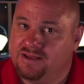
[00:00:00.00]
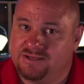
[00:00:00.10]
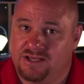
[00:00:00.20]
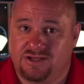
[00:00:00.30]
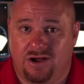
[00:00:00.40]

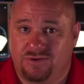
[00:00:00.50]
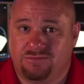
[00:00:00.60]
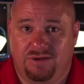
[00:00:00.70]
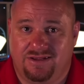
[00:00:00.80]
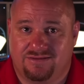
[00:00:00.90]
Doesn't always
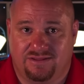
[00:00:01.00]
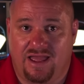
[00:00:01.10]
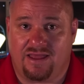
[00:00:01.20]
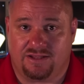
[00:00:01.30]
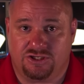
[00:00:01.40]
mean it's
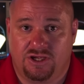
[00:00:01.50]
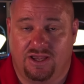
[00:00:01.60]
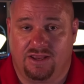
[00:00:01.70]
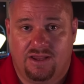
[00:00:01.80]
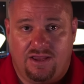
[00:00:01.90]
not
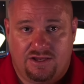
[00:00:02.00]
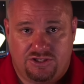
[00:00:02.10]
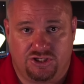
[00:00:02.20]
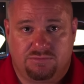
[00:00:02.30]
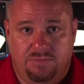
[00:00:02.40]
legit,
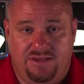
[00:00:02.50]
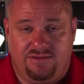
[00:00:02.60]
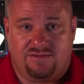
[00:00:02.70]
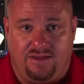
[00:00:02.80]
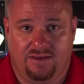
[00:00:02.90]
just
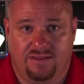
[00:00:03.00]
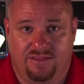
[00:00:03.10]
means that